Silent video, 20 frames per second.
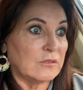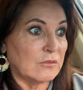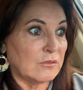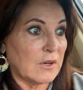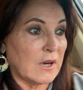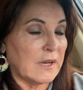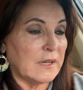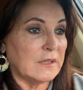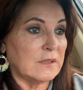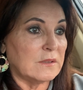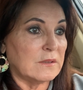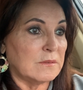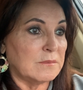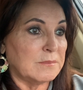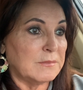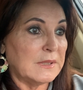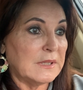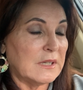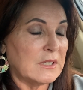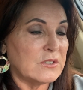right
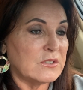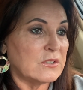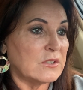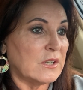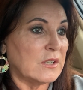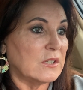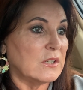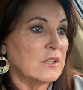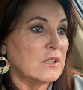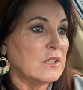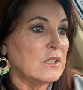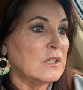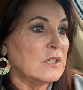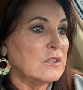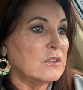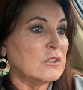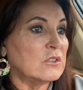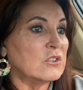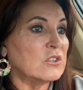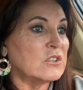because they
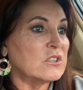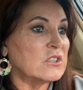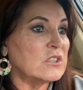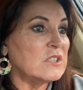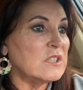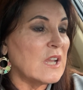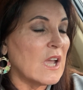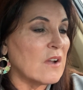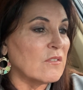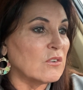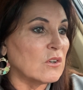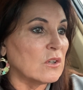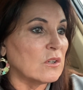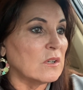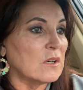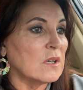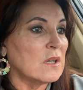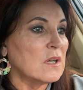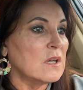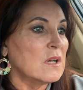they're just never